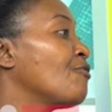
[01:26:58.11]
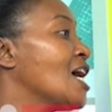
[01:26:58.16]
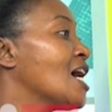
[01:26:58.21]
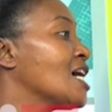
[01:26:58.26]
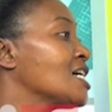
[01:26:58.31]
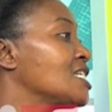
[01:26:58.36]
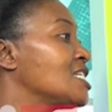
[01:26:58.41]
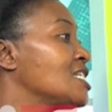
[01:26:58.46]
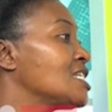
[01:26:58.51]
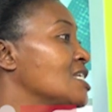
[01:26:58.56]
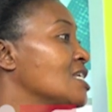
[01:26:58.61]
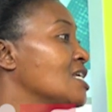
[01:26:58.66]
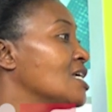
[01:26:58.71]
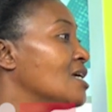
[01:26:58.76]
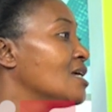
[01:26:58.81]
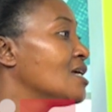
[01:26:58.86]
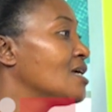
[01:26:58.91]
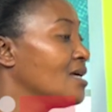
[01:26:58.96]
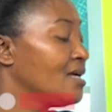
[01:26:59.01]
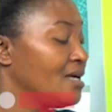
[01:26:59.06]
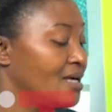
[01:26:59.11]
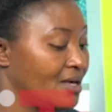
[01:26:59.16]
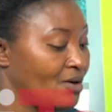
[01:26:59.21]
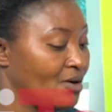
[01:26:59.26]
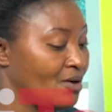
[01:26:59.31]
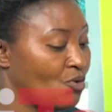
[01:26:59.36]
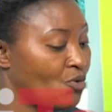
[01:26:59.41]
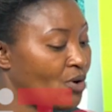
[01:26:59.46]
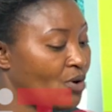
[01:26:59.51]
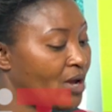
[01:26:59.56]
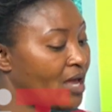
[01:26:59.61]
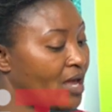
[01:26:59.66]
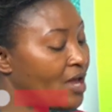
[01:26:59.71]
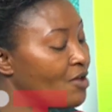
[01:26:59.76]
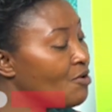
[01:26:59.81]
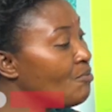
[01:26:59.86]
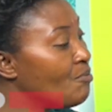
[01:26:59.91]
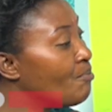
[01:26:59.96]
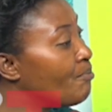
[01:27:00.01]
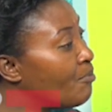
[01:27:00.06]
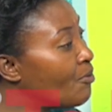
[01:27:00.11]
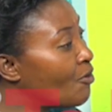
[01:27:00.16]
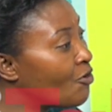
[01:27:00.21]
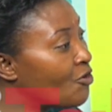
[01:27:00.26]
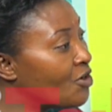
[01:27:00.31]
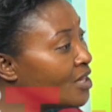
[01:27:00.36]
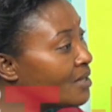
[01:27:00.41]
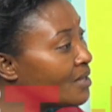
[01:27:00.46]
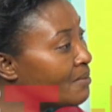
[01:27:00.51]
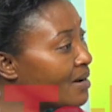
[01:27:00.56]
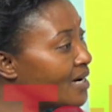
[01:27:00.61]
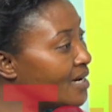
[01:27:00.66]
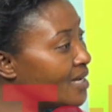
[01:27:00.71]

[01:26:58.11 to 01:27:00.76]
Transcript: years, where you borrowed the money,